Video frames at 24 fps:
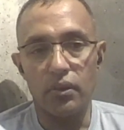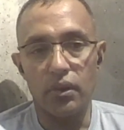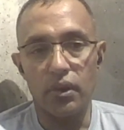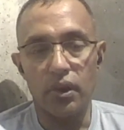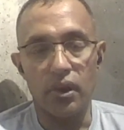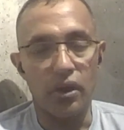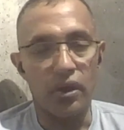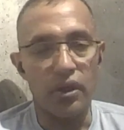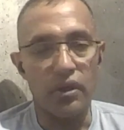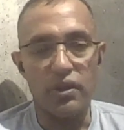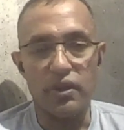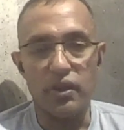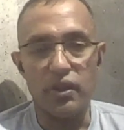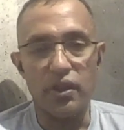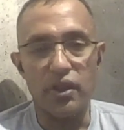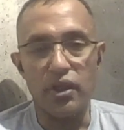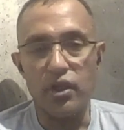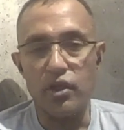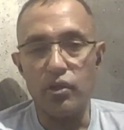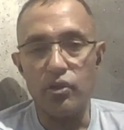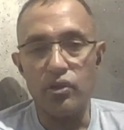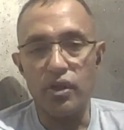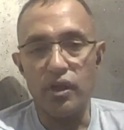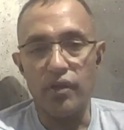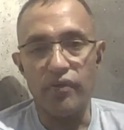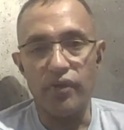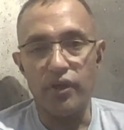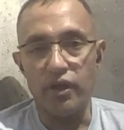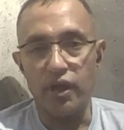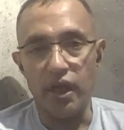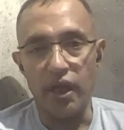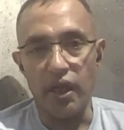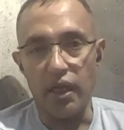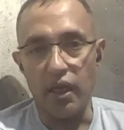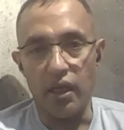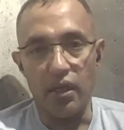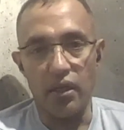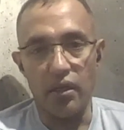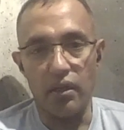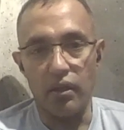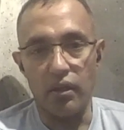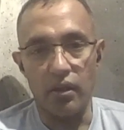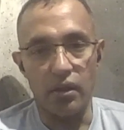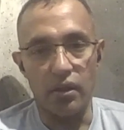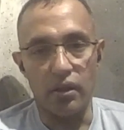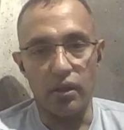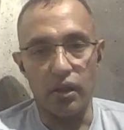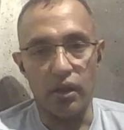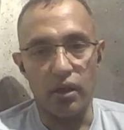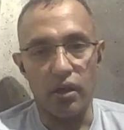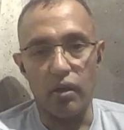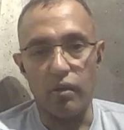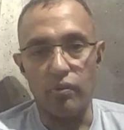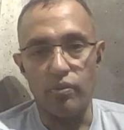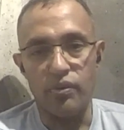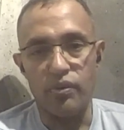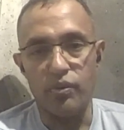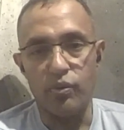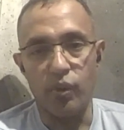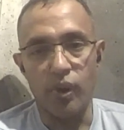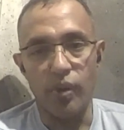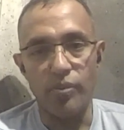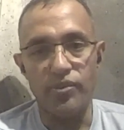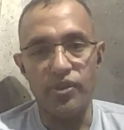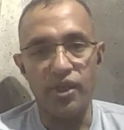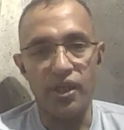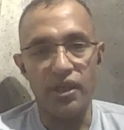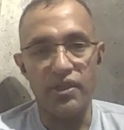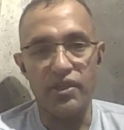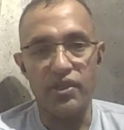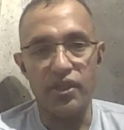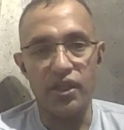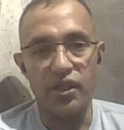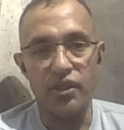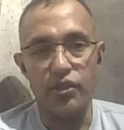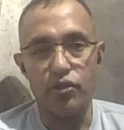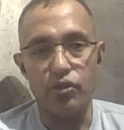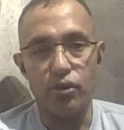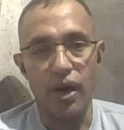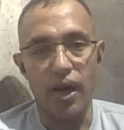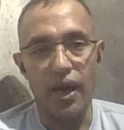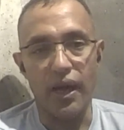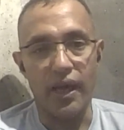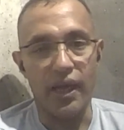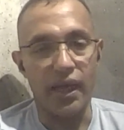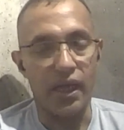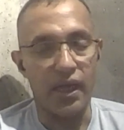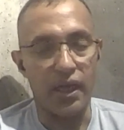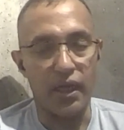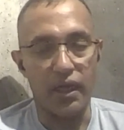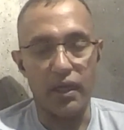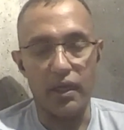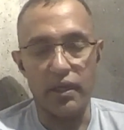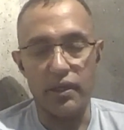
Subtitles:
It's in the news every day. There are websites that track it.